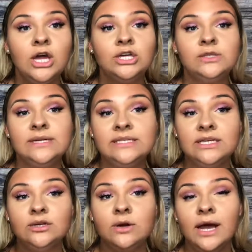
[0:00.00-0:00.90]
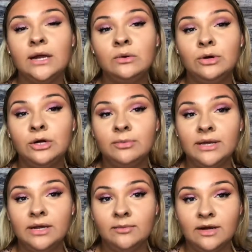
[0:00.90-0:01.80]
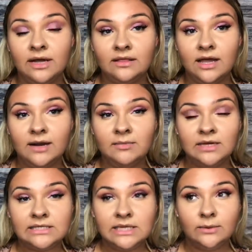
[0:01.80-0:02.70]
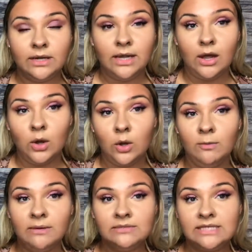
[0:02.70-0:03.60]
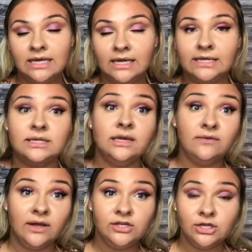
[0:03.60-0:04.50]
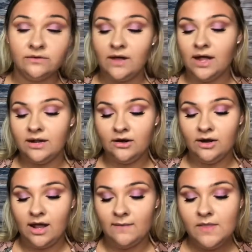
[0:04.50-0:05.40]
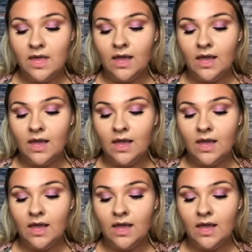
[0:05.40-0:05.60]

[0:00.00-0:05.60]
So I did go ahead and order Banana Bread online because like when I got home I was second guessing if I should have gotten it or not.